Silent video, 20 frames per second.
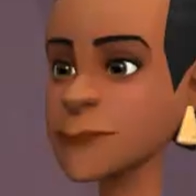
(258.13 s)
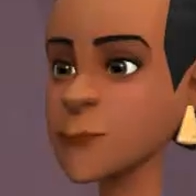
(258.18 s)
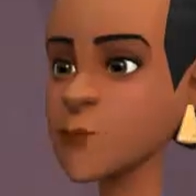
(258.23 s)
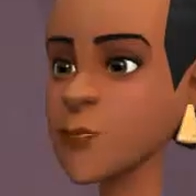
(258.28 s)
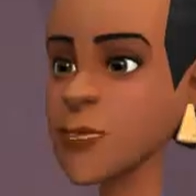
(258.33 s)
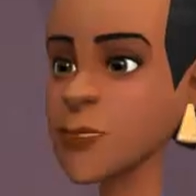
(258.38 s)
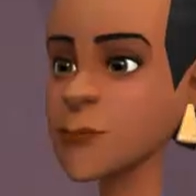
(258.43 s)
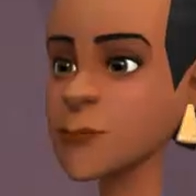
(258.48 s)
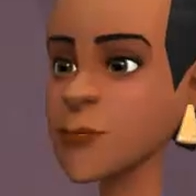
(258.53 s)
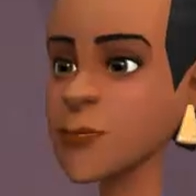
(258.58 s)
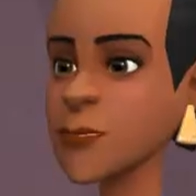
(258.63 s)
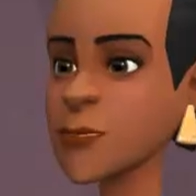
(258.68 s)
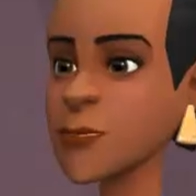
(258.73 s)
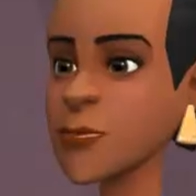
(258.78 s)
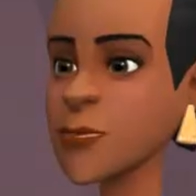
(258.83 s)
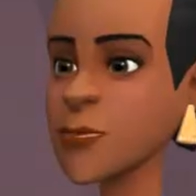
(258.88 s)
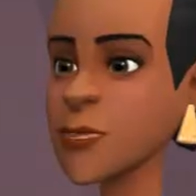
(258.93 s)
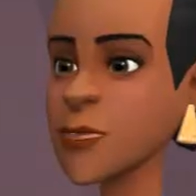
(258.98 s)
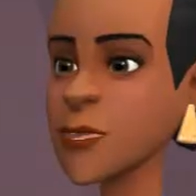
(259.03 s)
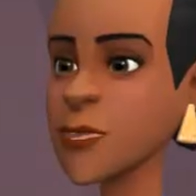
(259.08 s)
Oh, I'm just
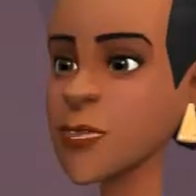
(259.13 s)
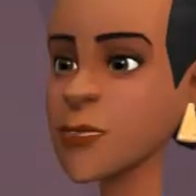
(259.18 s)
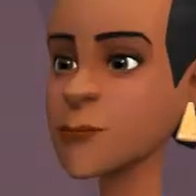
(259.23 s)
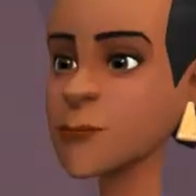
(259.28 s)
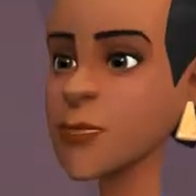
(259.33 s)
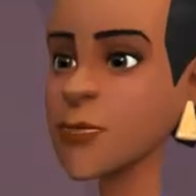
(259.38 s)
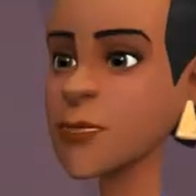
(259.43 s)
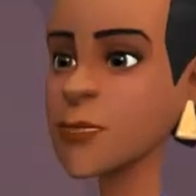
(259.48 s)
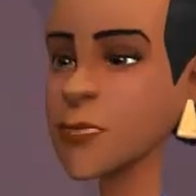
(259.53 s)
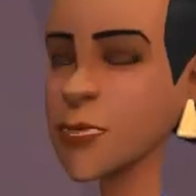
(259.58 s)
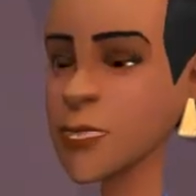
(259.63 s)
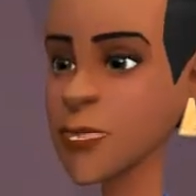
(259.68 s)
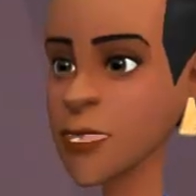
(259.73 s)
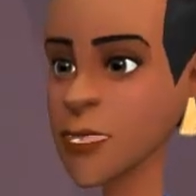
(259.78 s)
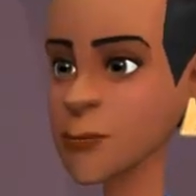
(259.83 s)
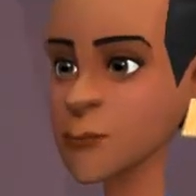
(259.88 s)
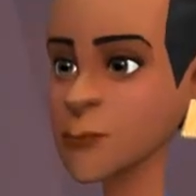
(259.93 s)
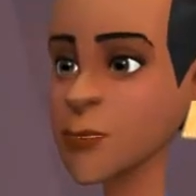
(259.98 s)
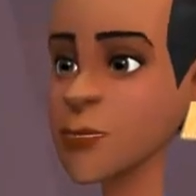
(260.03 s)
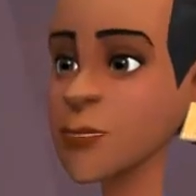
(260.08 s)
headed up to
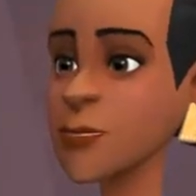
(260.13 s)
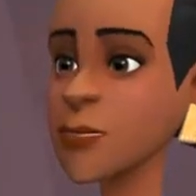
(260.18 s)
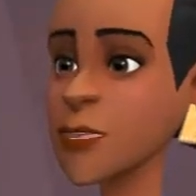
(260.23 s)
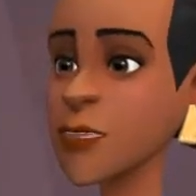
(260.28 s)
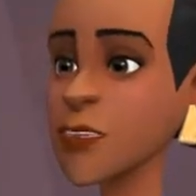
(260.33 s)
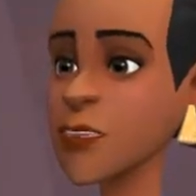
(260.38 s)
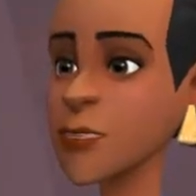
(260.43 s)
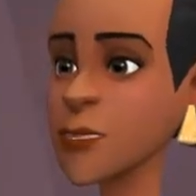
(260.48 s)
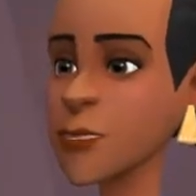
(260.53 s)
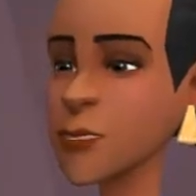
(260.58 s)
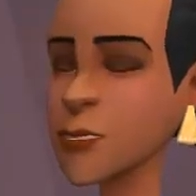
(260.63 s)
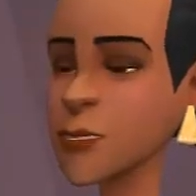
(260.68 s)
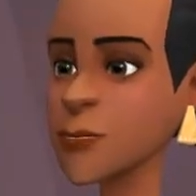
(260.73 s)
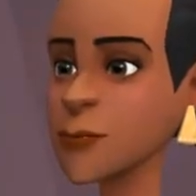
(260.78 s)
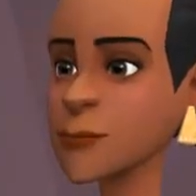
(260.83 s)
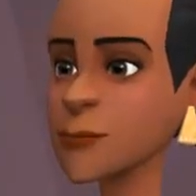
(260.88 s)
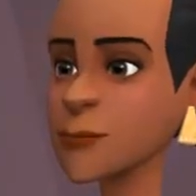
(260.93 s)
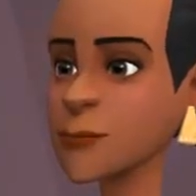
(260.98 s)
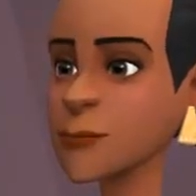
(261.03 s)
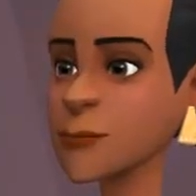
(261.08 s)
Steinbecker's office.
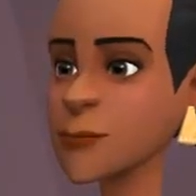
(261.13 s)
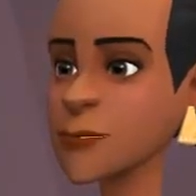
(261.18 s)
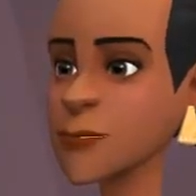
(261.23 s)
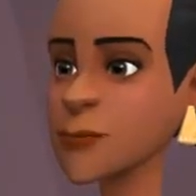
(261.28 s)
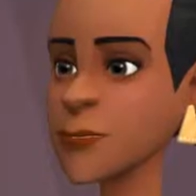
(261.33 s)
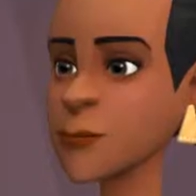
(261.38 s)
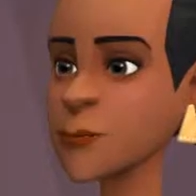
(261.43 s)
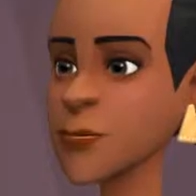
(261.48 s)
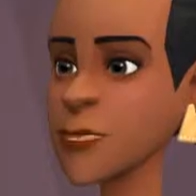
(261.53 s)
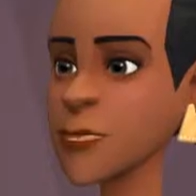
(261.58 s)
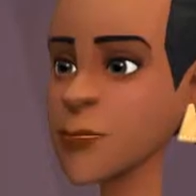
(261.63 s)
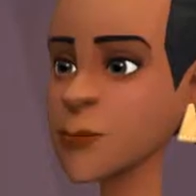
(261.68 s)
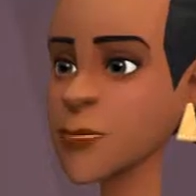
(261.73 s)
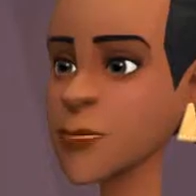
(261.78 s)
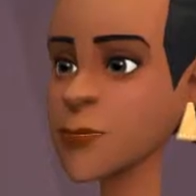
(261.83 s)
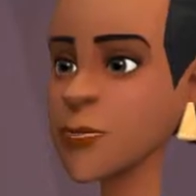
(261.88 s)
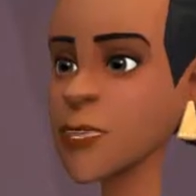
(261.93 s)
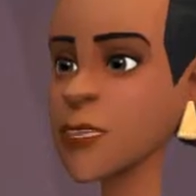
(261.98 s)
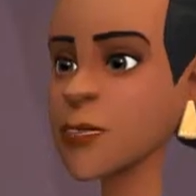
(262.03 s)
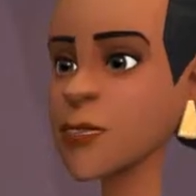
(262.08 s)
There's a
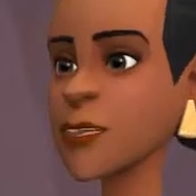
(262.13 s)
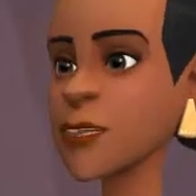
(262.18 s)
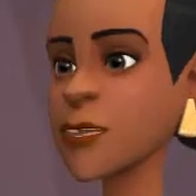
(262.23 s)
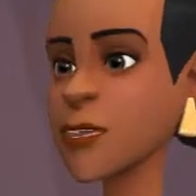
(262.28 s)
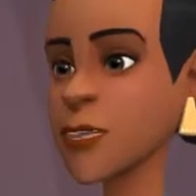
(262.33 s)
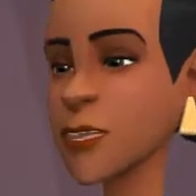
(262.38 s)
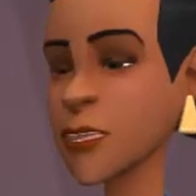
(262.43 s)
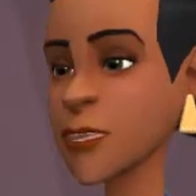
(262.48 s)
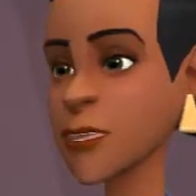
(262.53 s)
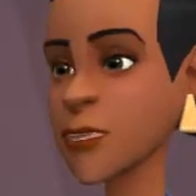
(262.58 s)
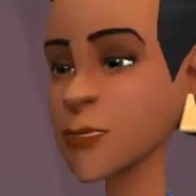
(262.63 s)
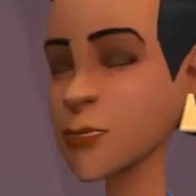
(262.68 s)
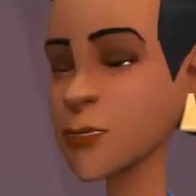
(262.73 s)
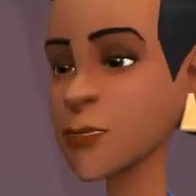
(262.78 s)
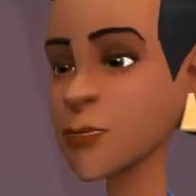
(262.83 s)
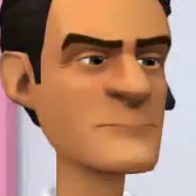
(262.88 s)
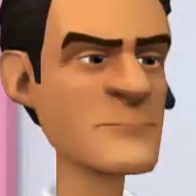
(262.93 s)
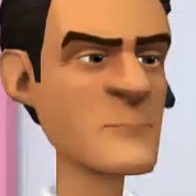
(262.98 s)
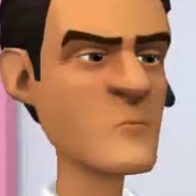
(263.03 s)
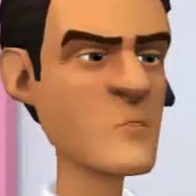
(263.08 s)
problem with the accounts.
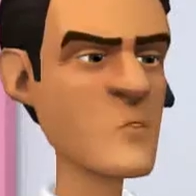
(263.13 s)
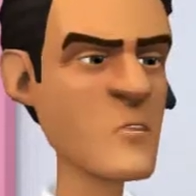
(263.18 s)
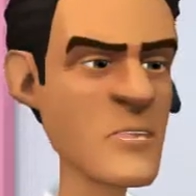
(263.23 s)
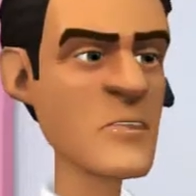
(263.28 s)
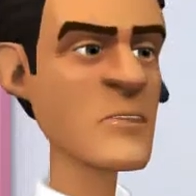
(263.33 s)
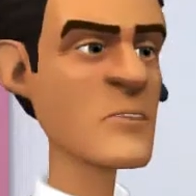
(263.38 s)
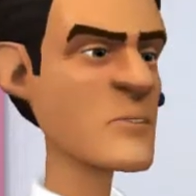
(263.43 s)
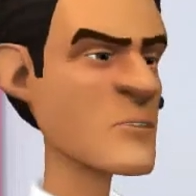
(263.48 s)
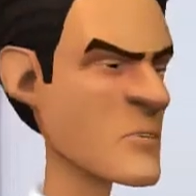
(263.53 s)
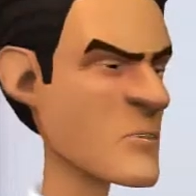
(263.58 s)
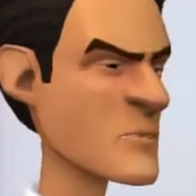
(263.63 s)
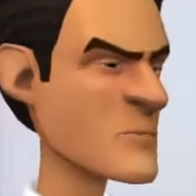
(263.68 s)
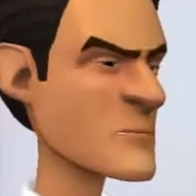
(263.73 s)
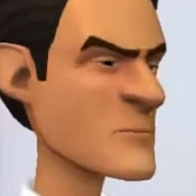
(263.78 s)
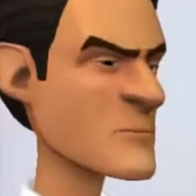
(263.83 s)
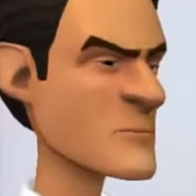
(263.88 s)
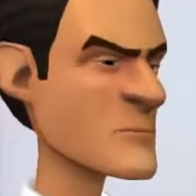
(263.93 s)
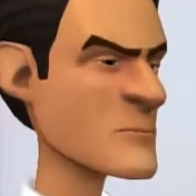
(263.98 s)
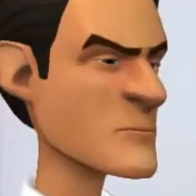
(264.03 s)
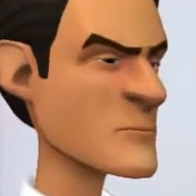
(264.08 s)
Oh, I see.
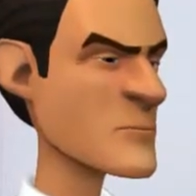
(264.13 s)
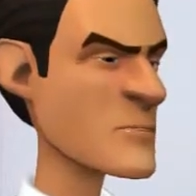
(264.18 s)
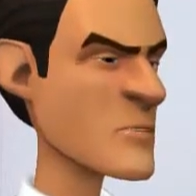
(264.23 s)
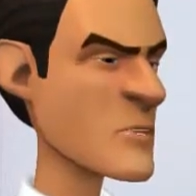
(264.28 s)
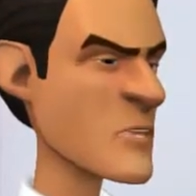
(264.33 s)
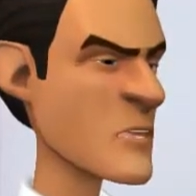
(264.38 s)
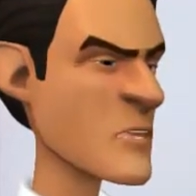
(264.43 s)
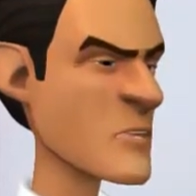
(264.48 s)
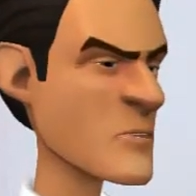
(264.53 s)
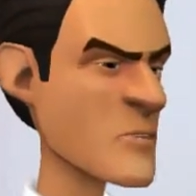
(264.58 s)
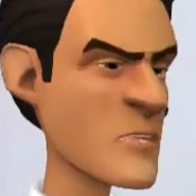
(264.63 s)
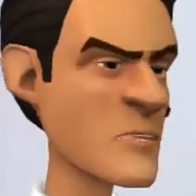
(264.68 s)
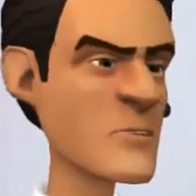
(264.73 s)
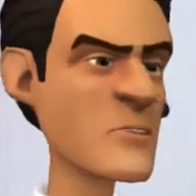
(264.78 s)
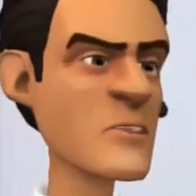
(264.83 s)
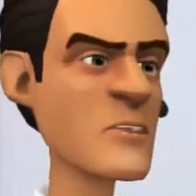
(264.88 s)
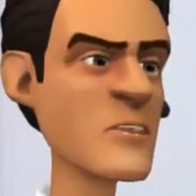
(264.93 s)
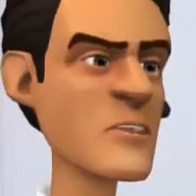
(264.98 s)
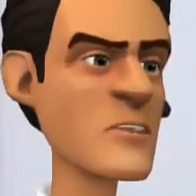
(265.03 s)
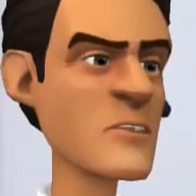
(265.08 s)
That doesn't
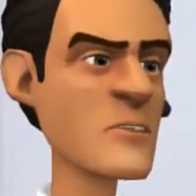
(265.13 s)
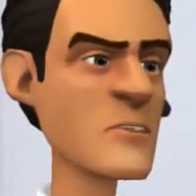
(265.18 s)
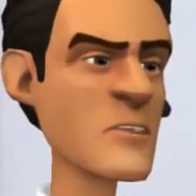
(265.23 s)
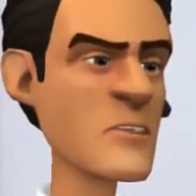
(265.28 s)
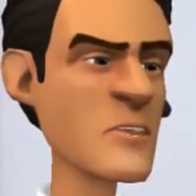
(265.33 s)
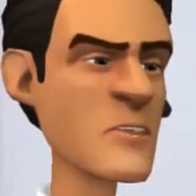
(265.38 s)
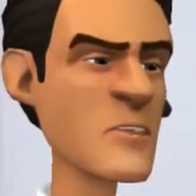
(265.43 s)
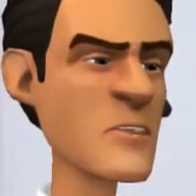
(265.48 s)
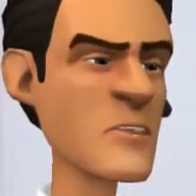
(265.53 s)
sound good.